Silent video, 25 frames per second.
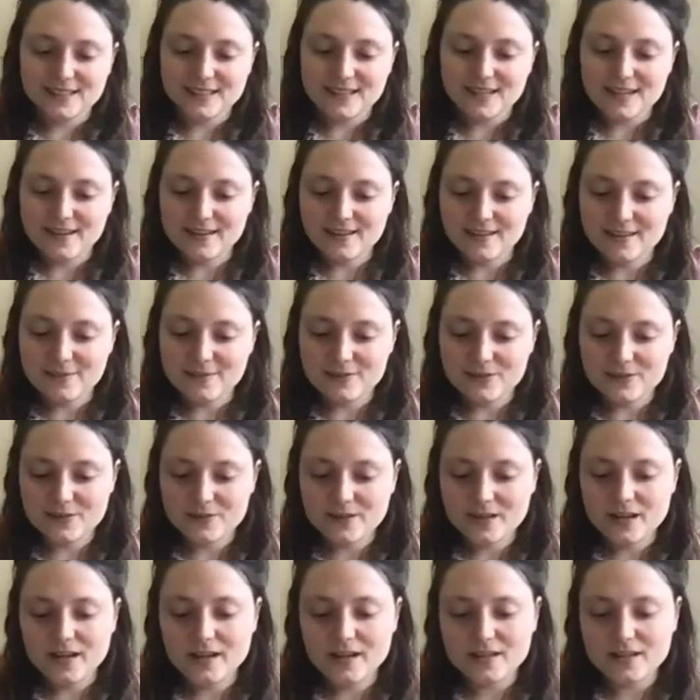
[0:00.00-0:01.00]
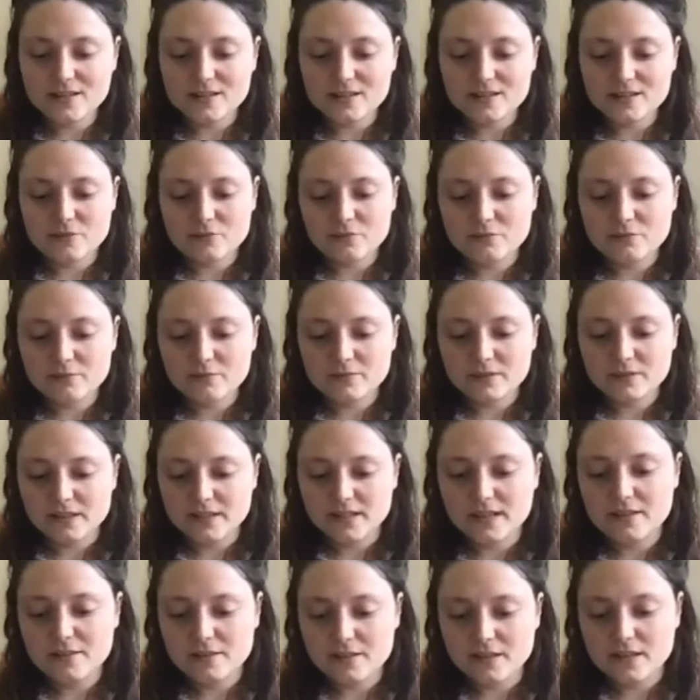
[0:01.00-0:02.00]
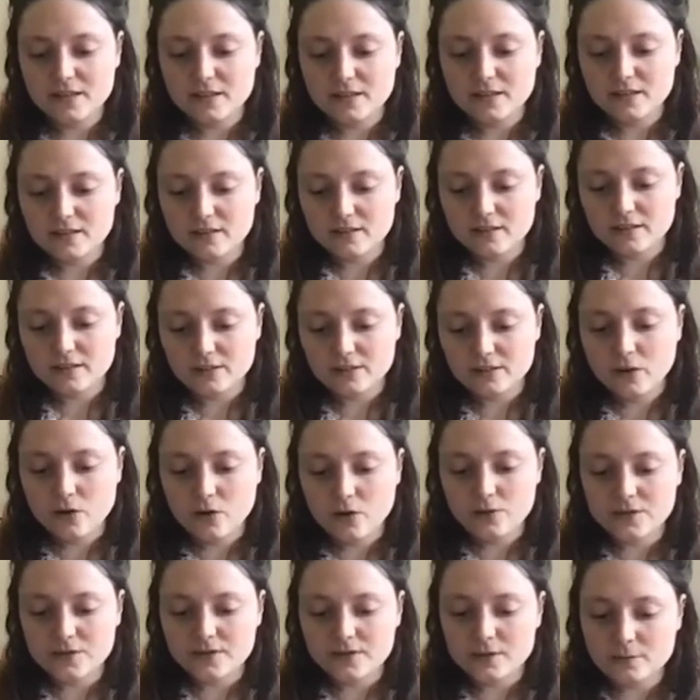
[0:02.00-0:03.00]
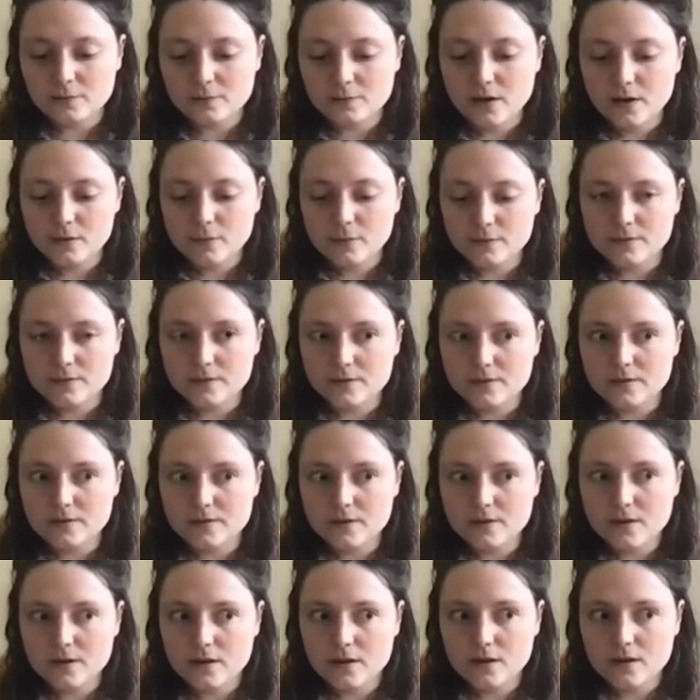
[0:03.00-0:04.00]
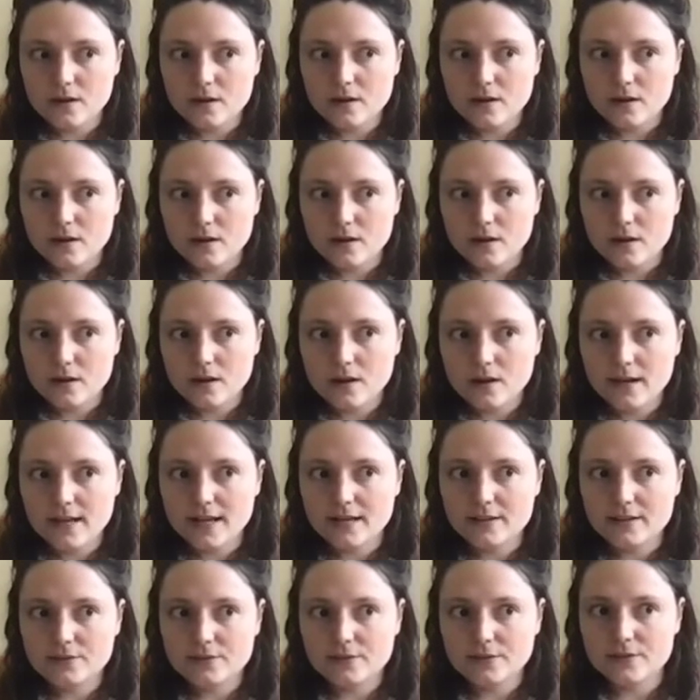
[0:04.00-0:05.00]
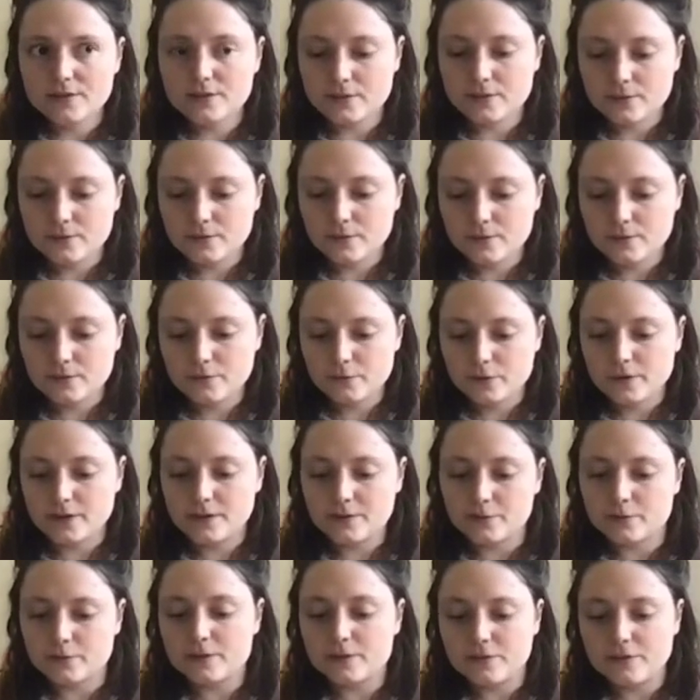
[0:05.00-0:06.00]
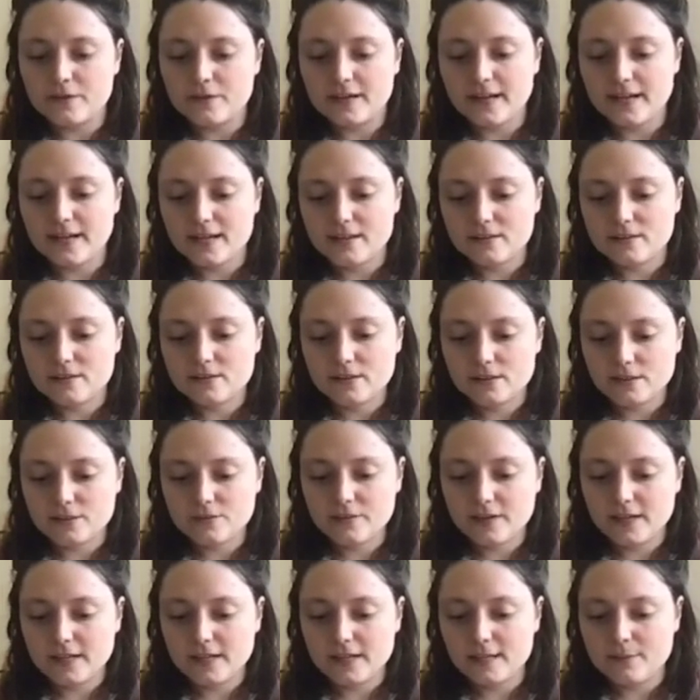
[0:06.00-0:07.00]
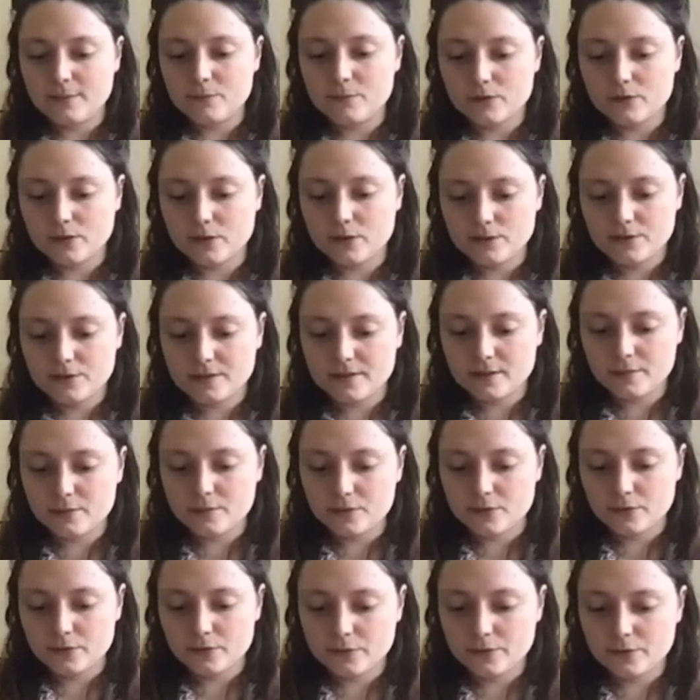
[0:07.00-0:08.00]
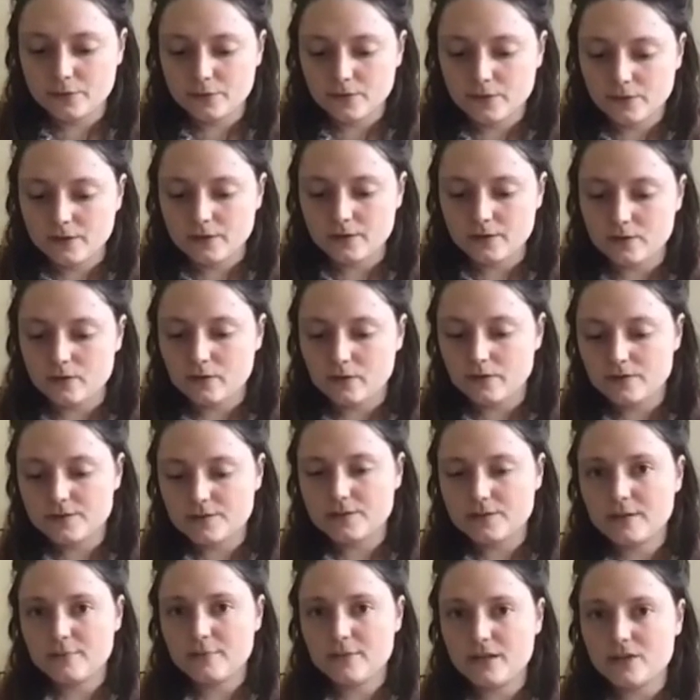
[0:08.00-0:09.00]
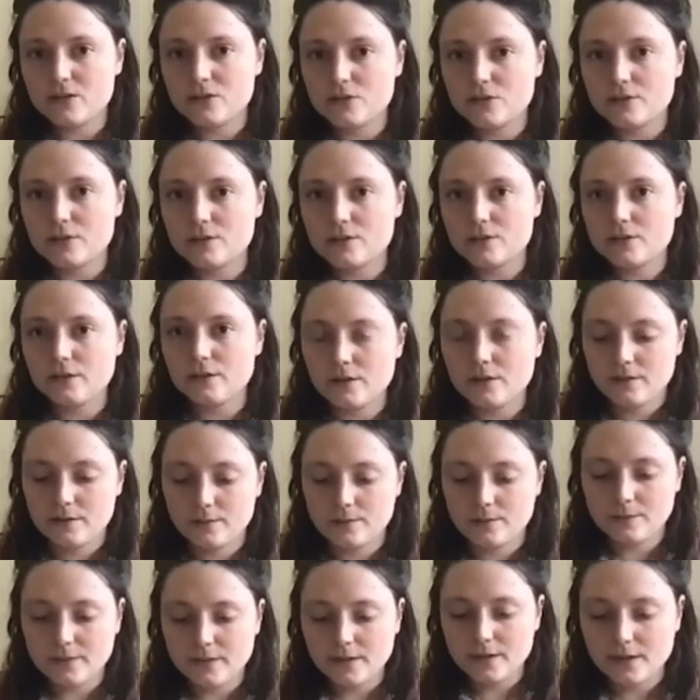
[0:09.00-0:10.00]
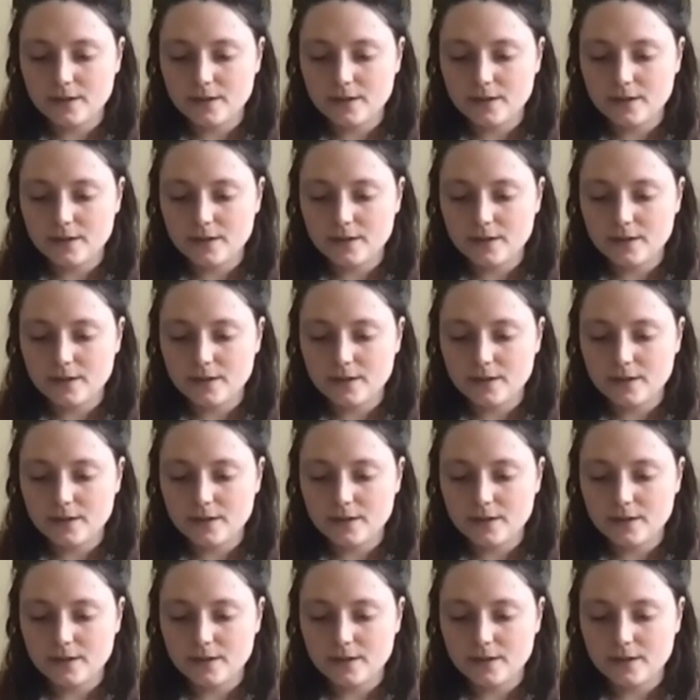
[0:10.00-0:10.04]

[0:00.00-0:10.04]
Um, so that is yeah. I think the concept comes later. So for if I get if I keep the concept of uh, the lost dimension. Um,